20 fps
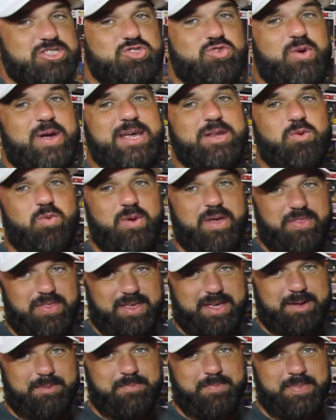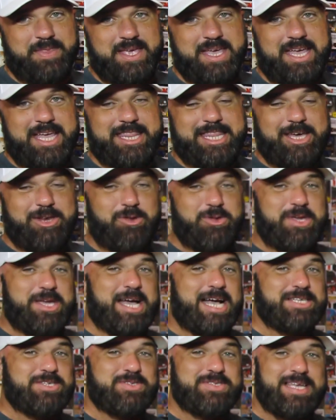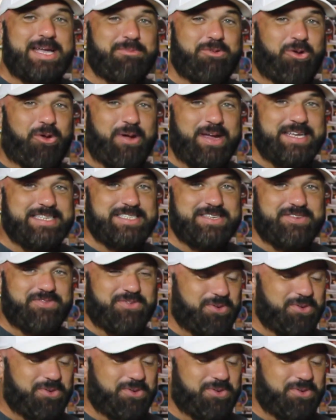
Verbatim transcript: to trade with him. And I know you guys will say I'm crazy